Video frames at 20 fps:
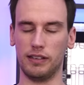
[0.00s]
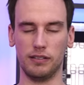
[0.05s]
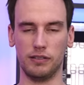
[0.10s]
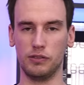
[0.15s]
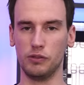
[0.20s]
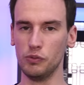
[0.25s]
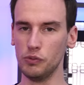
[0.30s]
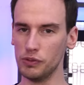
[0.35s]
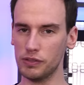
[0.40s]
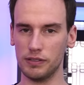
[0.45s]

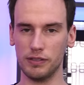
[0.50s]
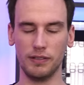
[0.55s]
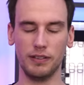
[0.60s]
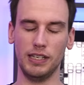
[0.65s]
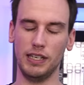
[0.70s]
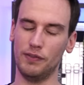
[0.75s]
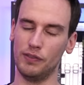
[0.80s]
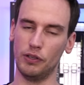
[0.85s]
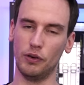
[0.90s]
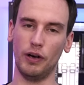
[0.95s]
ASUS,
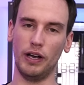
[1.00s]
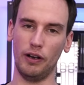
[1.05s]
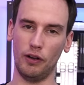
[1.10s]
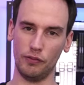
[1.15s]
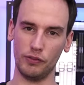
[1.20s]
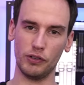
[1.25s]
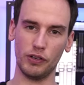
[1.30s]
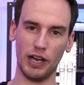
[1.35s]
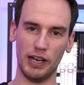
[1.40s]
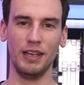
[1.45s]
even though I love
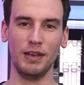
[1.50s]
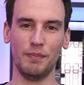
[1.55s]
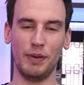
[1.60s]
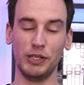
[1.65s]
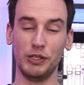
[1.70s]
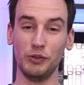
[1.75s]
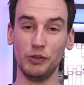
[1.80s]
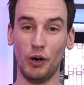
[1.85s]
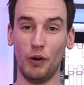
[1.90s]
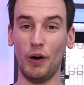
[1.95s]
you guys, but
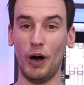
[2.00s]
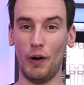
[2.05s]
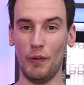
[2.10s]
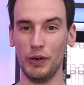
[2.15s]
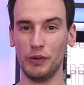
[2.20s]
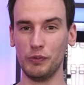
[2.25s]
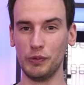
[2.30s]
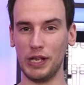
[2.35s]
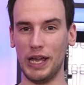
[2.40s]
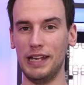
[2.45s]
you know how
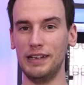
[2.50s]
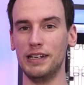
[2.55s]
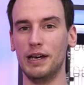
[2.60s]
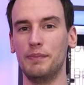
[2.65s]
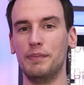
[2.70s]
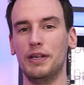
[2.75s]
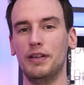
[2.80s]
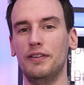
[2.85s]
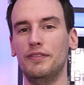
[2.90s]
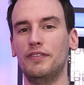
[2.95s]
it would end
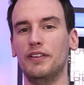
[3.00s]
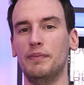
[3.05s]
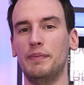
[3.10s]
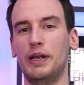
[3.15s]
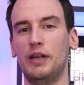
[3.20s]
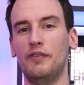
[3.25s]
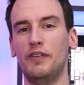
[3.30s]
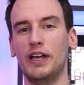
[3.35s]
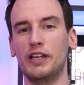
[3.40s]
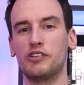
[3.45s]
up if a
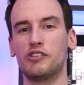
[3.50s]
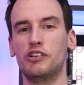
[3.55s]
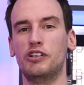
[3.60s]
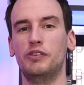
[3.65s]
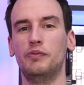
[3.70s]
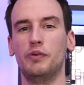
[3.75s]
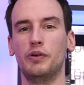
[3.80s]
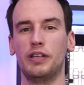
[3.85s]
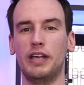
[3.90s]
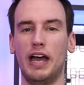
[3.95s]
manufacturer
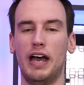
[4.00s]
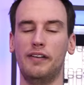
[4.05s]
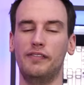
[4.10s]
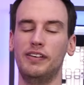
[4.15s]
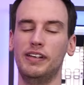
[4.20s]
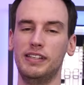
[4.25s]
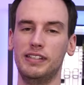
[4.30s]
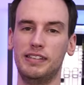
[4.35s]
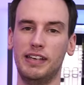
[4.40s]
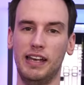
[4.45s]
would have
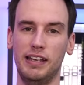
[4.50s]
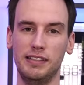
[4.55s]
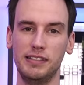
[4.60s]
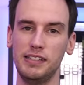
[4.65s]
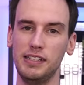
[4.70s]
his hands